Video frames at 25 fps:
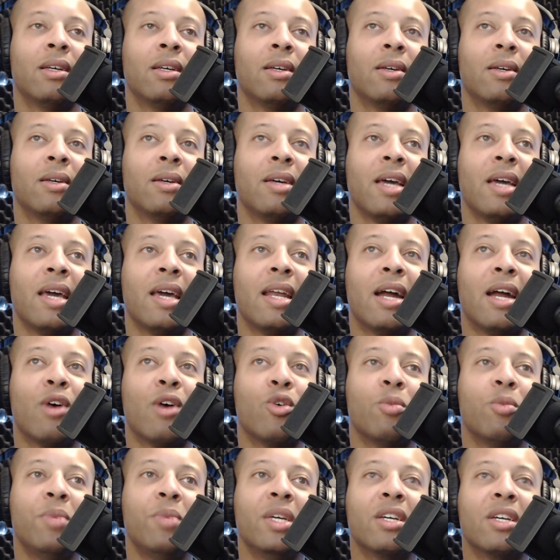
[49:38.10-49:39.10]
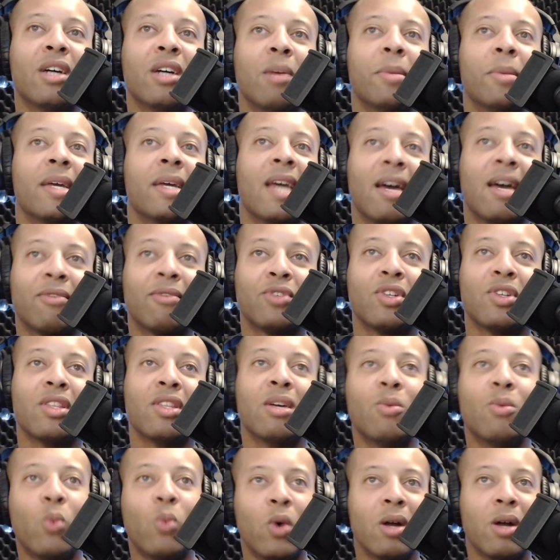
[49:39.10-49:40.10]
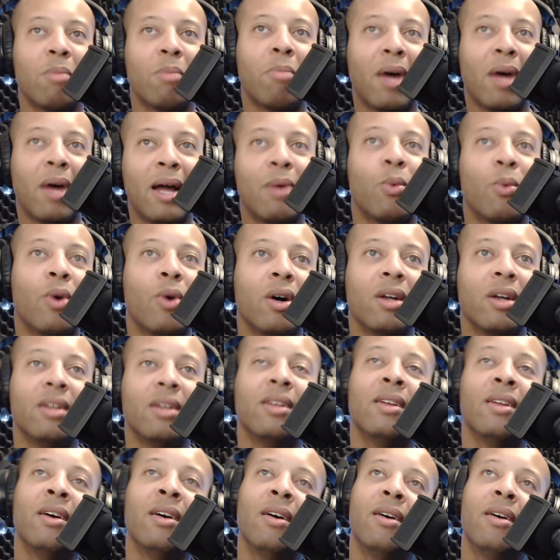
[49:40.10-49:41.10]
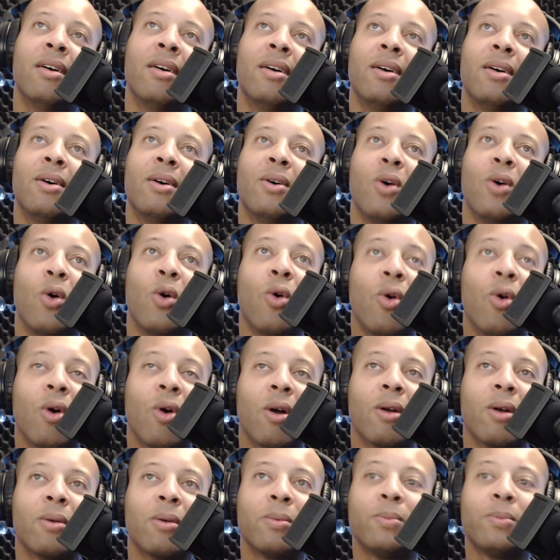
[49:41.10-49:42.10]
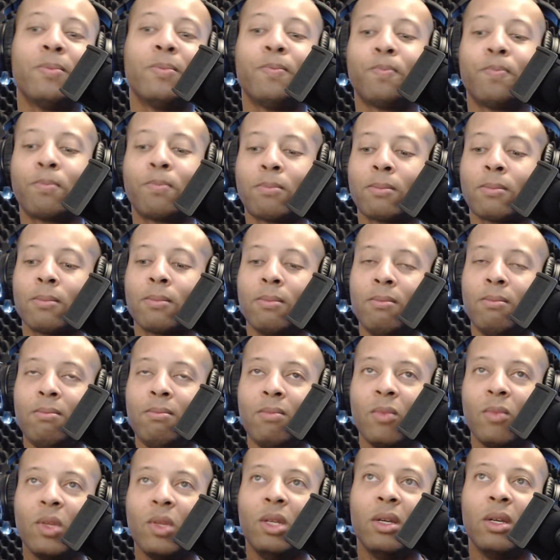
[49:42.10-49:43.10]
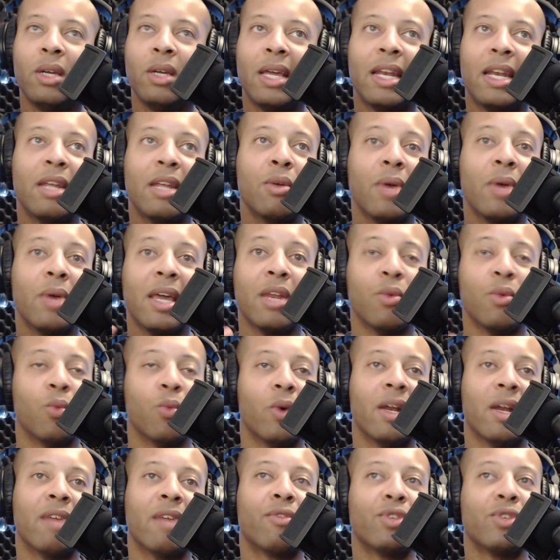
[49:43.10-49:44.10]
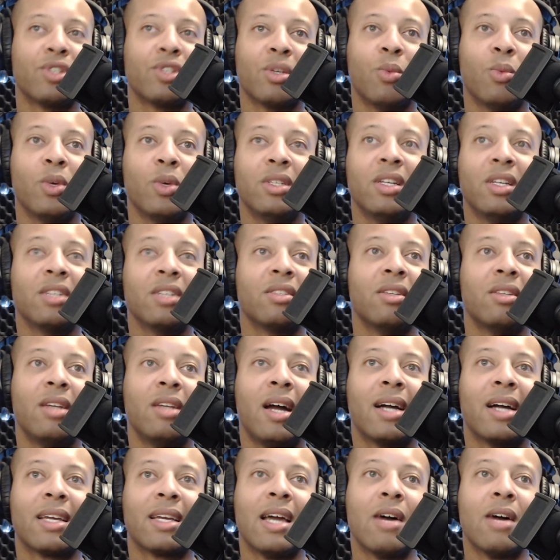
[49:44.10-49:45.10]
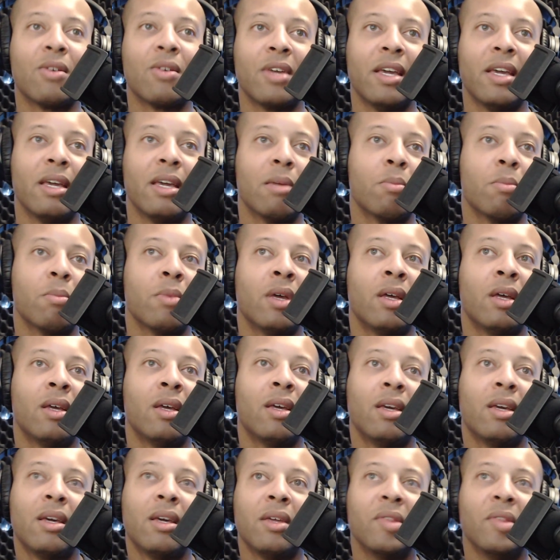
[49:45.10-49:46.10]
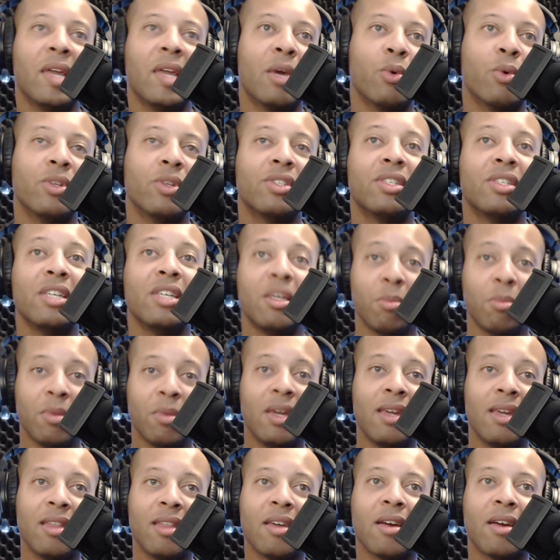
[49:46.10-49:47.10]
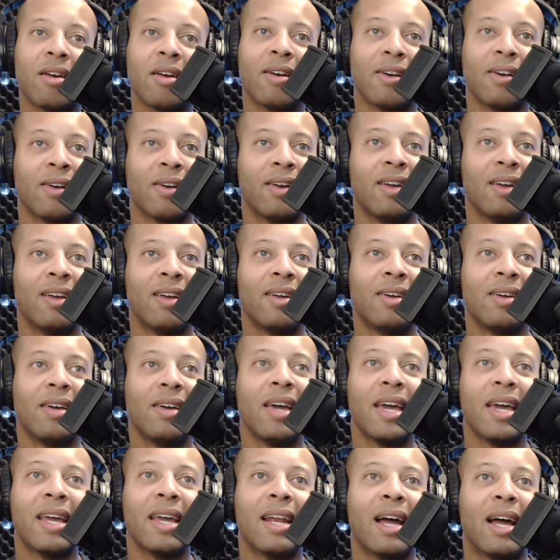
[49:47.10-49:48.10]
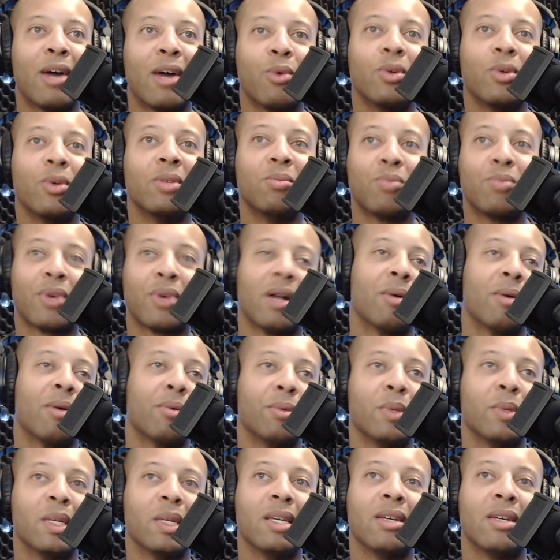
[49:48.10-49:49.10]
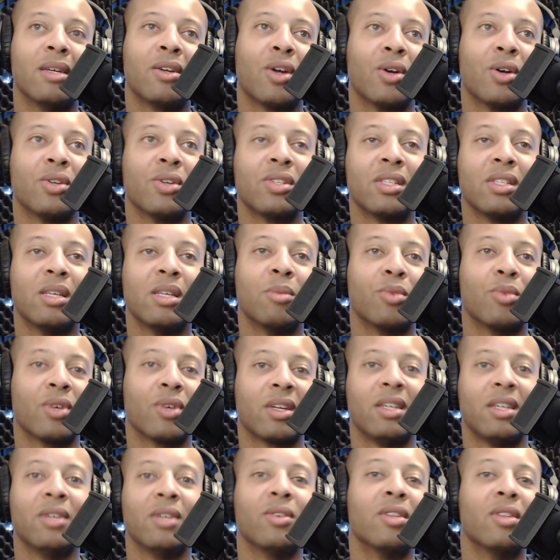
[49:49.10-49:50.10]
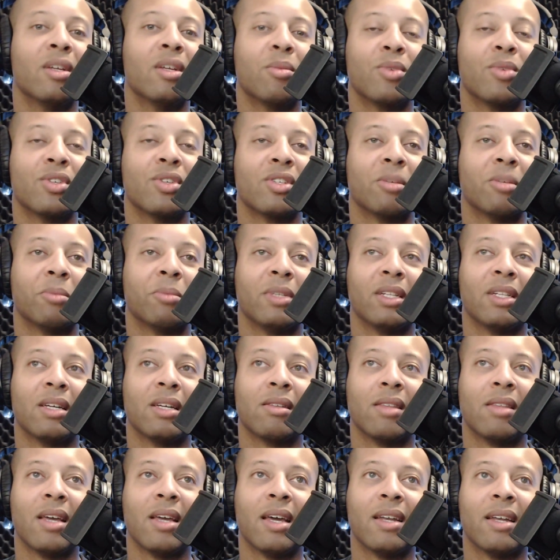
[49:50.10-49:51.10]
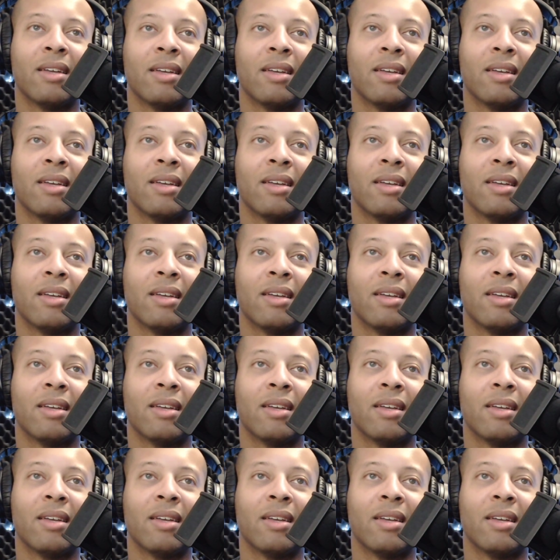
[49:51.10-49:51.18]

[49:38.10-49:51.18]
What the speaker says: And I would be coming after them one by one, or whenever someone does the knockout game, they would see me there, and I would probably curse them or kill them or something like that.